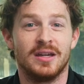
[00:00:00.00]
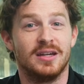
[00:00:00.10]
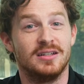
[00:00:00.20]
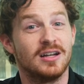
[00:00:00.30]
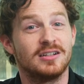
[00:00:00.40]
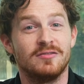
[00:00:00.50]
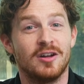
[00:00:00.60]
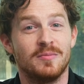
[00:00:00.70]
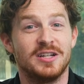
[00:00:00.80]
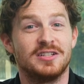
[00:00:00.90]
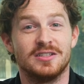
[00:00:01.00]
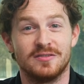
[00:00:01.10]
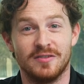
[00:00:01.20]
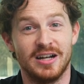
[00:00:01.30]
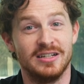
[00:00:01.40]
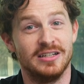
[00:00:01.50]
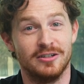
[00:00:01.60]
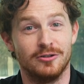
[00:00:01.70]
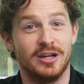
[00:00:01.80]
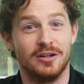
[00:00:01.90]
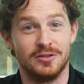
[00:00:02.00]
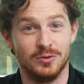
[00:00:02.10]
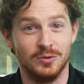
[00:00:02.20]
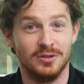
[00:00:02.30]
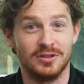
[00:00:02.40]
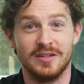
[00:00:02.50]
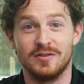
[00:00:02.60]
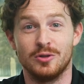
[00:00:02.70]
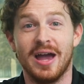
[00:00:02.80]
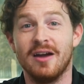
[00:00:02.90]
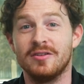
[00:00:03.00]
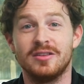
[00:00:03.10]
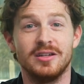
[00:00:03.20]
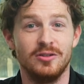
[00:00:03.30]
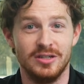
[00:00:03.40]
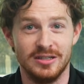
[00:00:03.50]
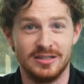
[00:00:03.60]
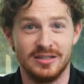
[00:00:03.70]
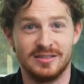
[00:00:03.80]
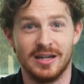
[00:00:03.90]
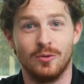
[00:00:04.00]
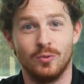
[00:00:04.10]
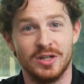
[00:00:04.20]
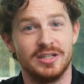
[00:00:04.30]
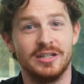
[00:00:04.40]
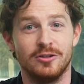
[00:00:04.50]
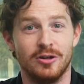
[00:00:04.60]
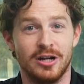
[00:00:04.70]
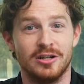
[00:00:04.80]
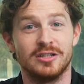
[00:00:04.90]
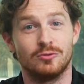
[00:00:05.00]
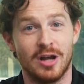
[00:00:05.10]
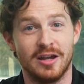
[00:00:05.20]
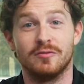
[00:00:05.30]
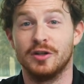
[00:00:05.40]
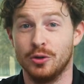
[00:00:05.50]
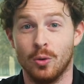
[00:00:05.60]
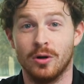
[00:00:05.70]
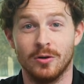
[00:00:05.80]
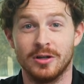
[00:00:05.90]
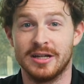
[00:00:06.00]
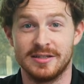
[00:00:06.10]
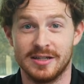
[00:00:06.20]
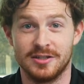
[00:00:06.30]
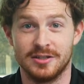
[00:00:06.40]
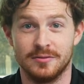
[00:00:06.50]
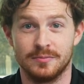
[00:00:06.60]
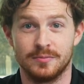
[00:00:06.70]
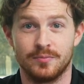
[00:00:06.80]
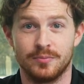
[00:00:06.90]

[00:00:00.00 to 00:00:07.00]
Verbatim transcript: Inductive Automation's Find an Integrator tool gives you everything you need to decide which integrator is right for your organization.